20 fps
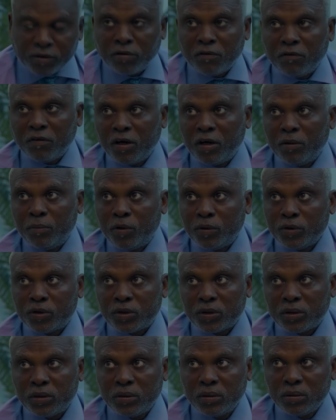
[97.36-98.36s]
you very
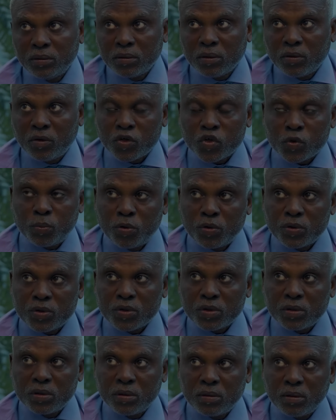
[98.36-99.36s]
much,
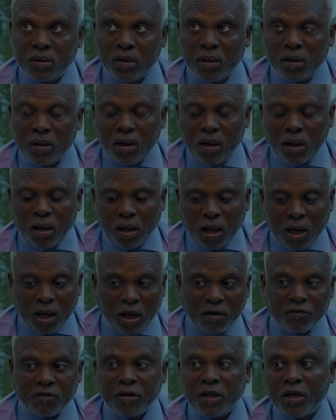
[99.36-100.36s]
Cosmos. Yes. I
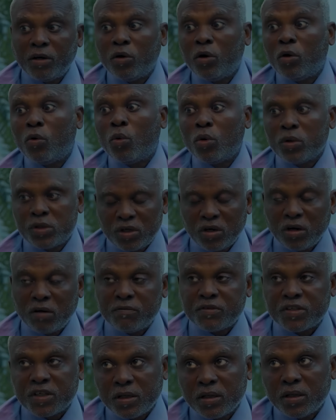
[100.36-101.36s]
have heard all what you
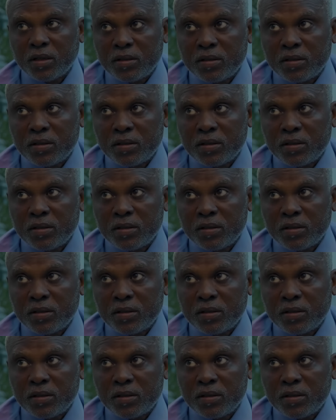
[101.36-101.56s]
have said.